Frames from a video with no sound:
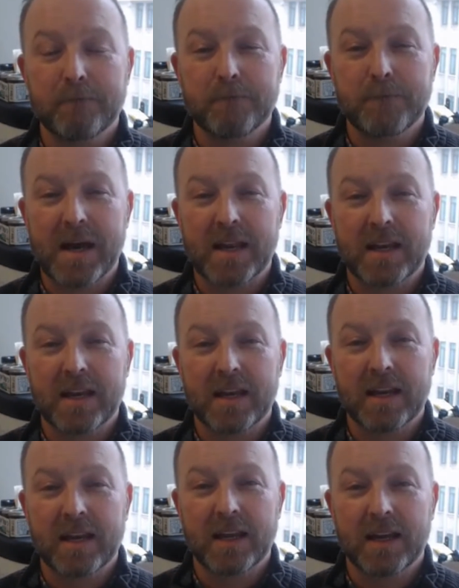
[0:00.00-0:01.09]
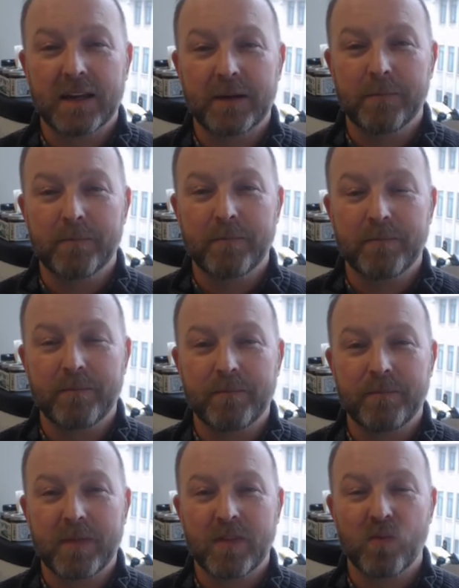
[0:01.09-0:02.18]
But
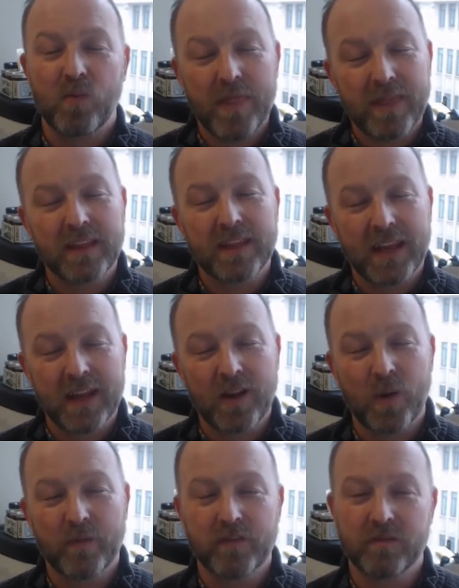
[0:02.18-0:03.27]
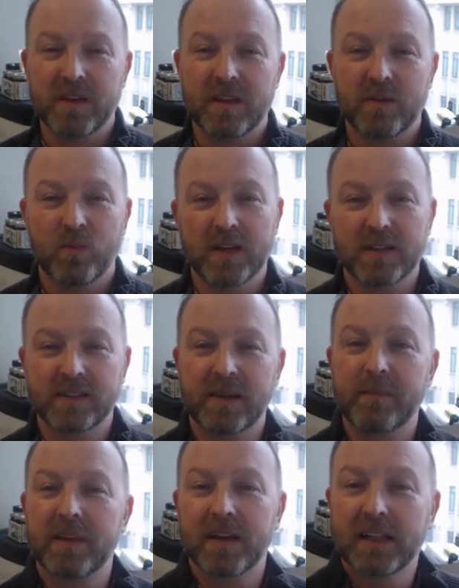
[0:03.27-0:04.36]
the one thing that hit home for me was
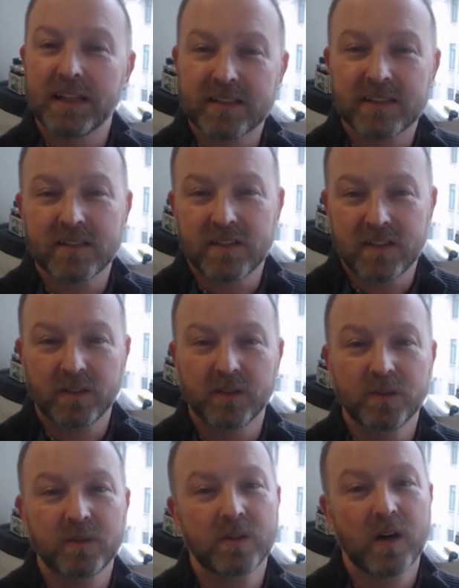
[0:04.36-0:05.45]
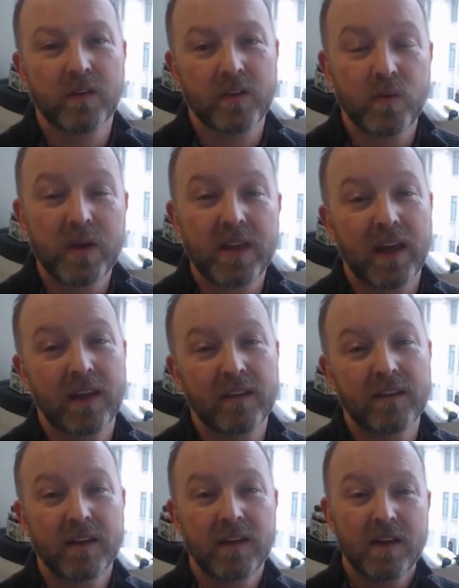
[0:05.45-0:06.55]
something I listened to over the
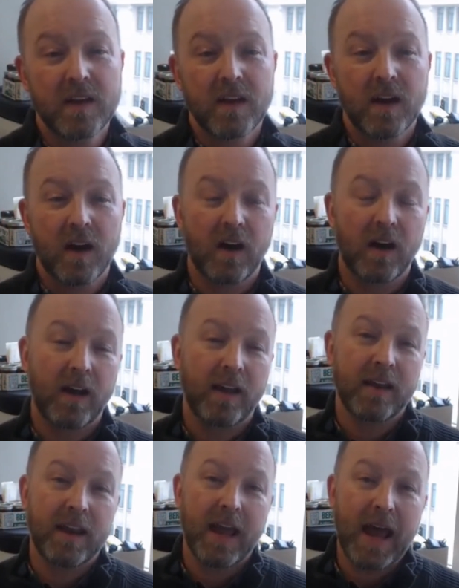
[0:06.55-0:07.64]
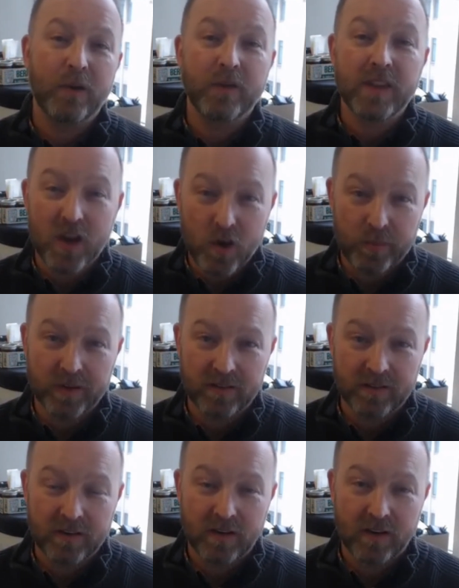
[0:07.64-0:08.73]
weekend on Out in the
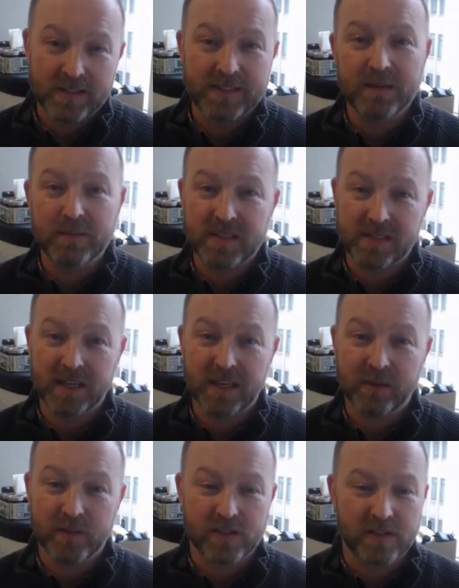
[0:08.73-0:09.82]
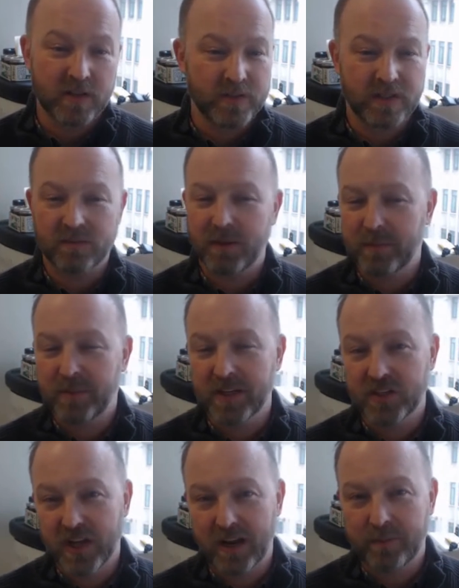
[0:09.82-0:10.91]
Open on CBC, which is hosted by Pia
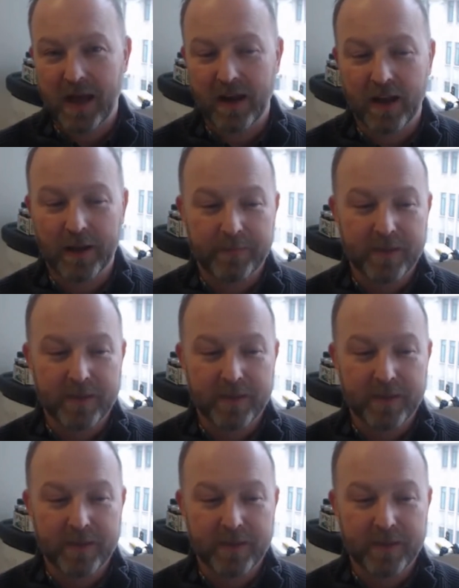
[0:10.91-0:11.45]
Chattopadhyay.